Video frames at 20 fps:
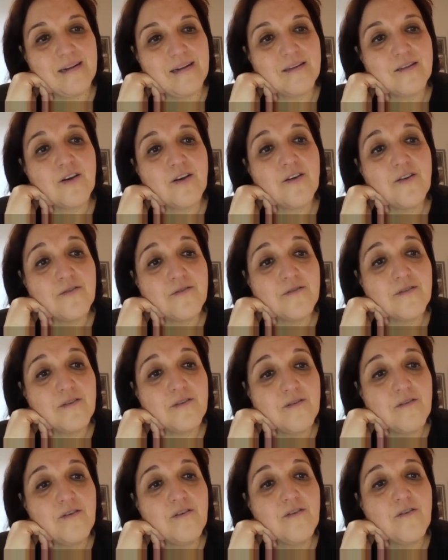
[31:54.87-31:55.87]
And so you,
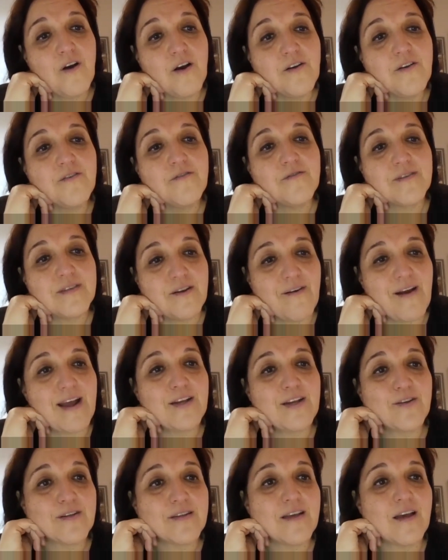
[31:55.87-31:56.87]
you, you've got to
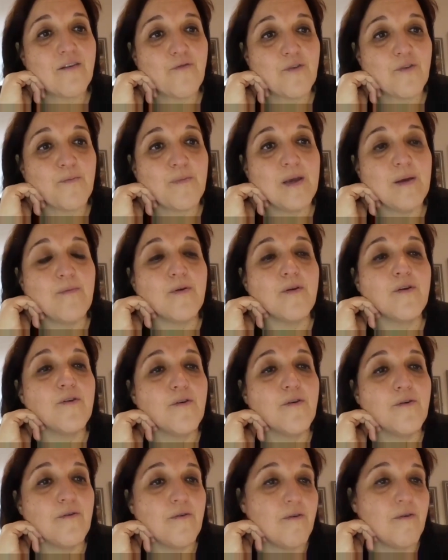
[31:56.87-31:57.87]
surround yourself with people
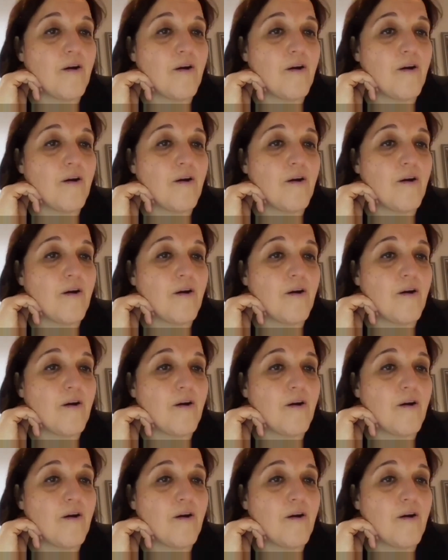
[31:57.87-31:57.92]
who